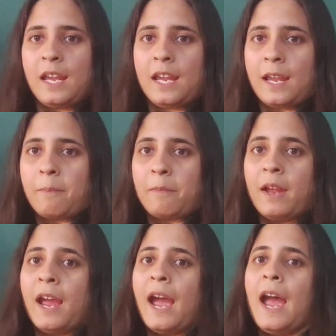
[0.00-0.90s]
a.m.
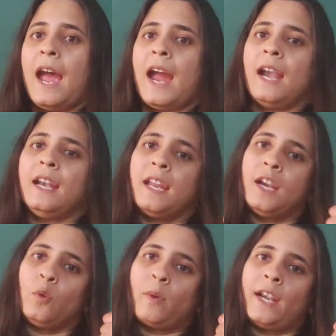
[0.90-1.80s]
and
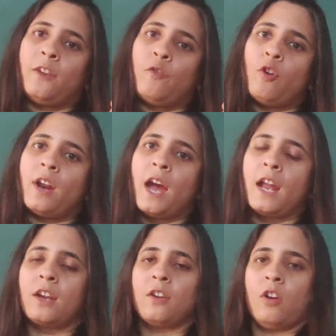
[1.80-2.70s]
in
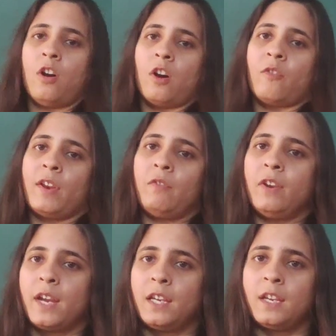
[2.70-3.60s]
24-hour clock when we
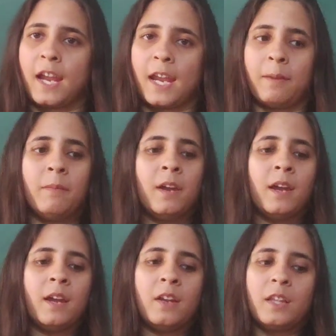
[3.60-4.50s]
write time,
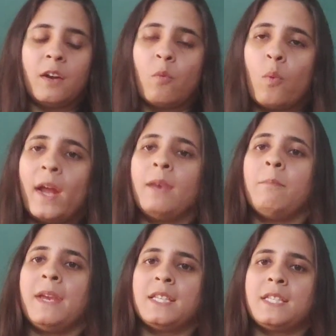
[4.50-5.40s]
the
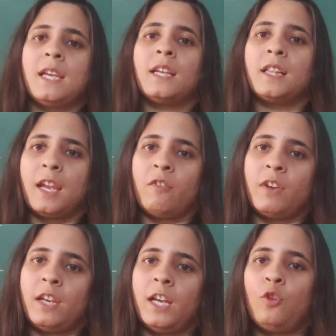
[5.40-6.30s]
one basic thing
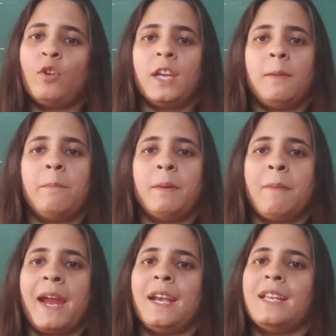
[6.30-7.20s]
we need to keep in
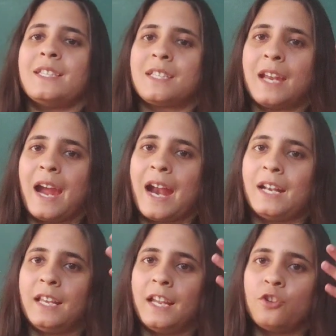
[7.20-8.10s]
mind is
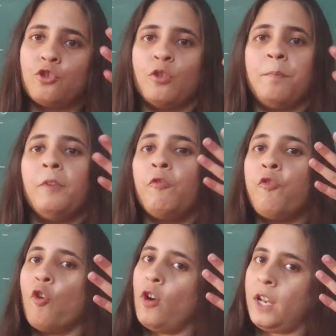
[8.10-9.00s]
that there should be
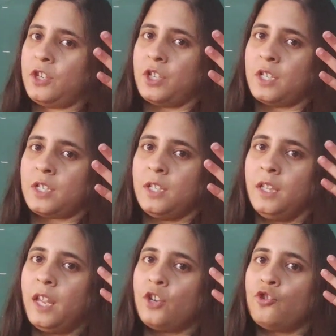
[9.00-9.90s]
4 digits.
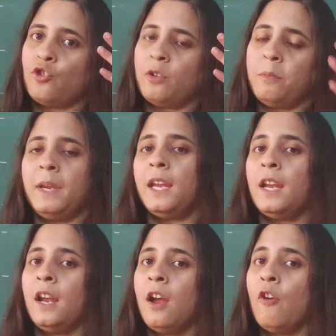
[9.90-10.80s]
There should
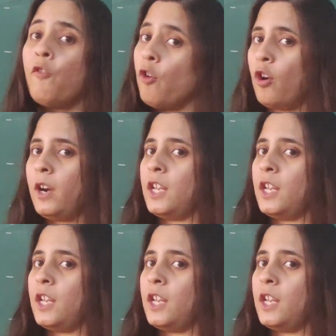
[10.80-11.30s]
be 4